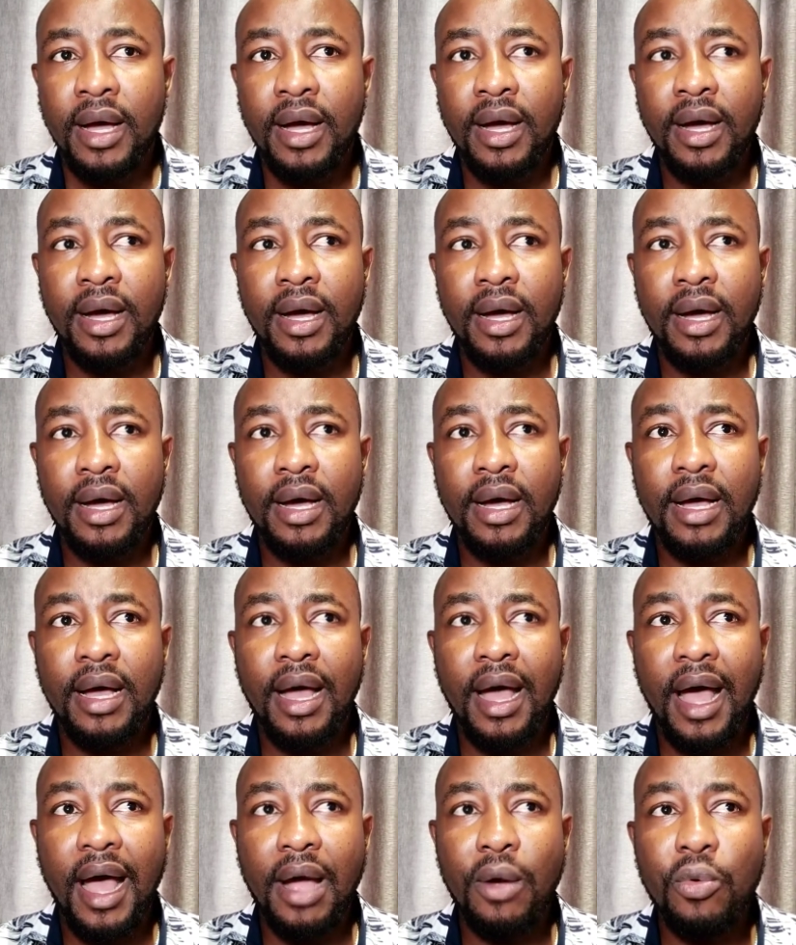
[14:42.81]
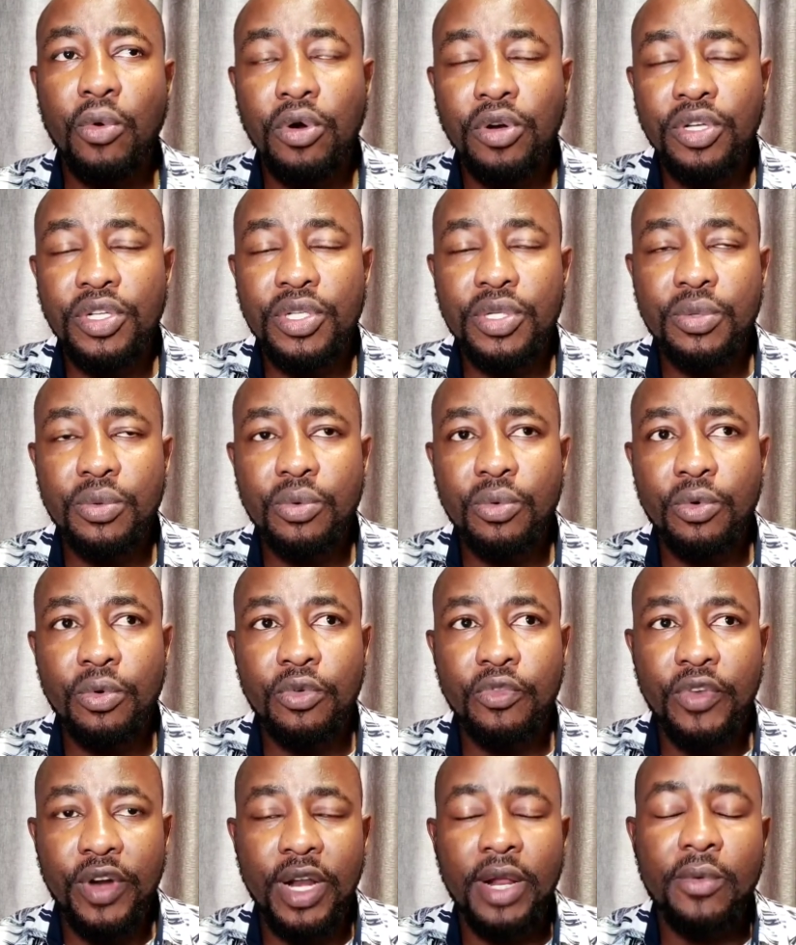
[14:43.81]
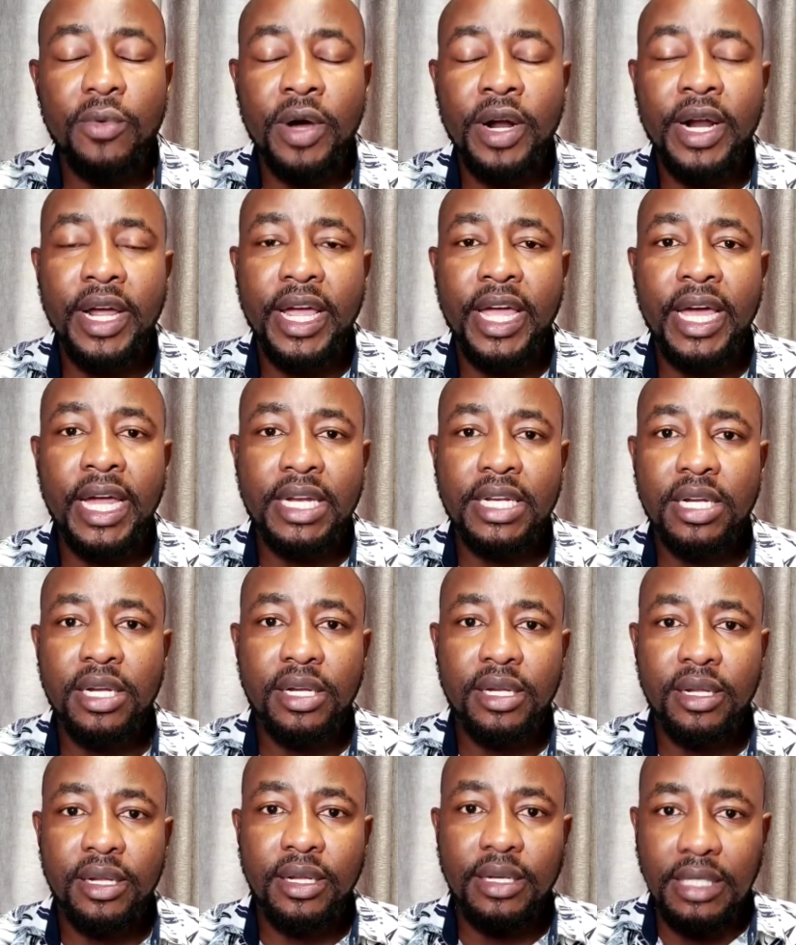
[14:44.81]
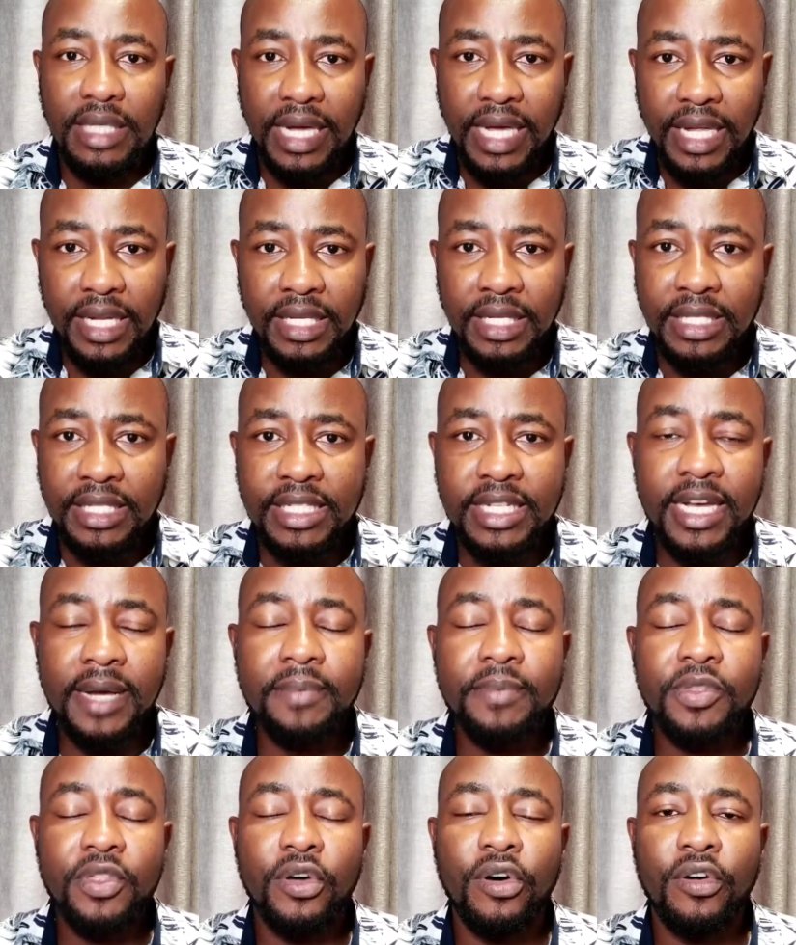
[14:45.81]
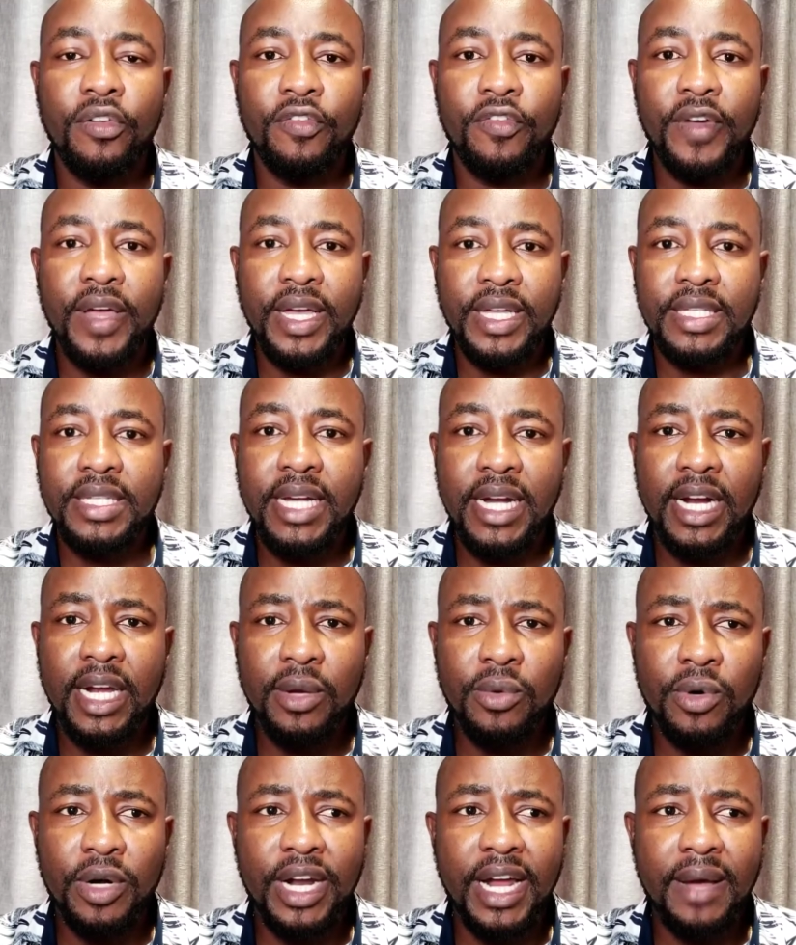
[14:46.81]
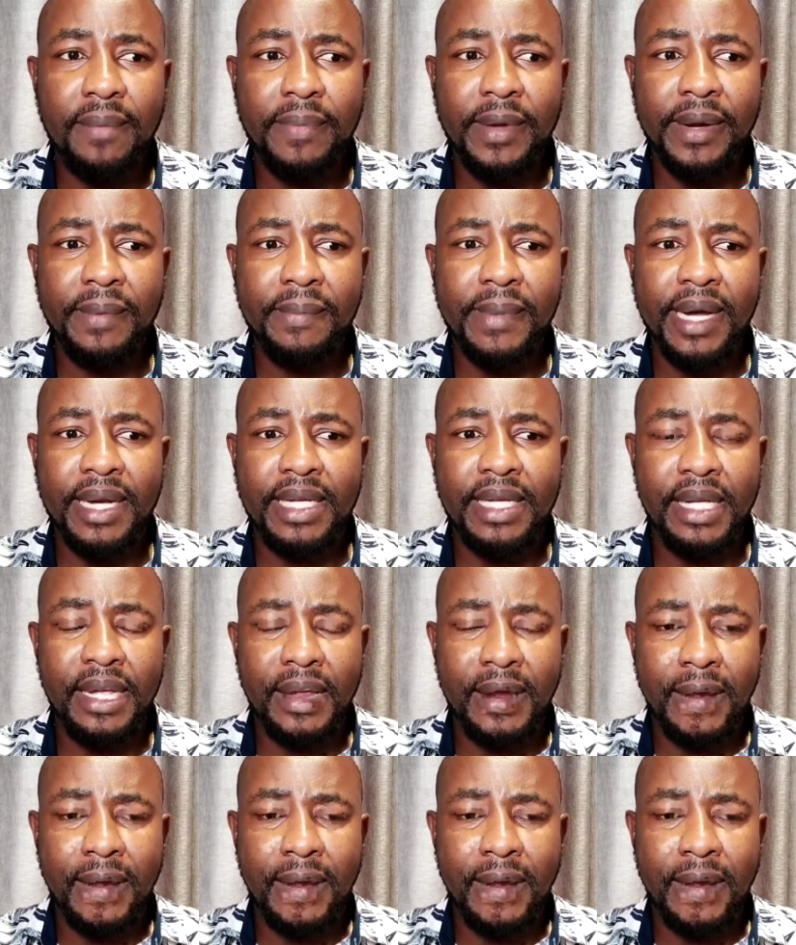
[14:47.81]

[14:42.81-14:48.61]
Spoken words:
I won't really want to get in depth of exactly what happened, but